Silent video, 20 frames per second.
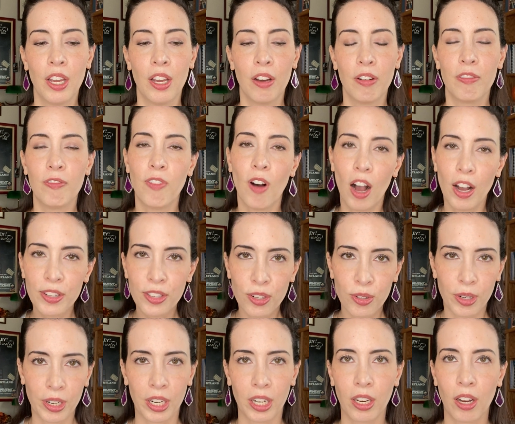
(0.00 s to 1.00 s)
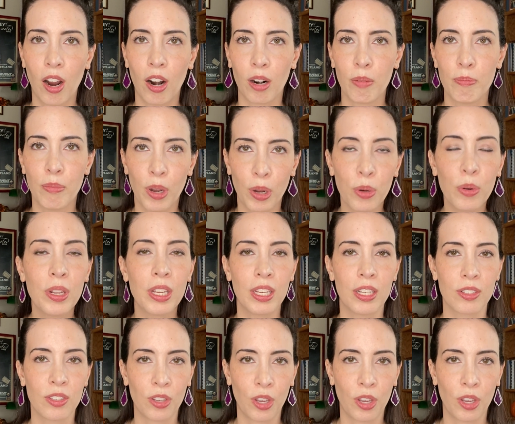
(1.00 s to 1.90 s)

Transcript: fostering harmonious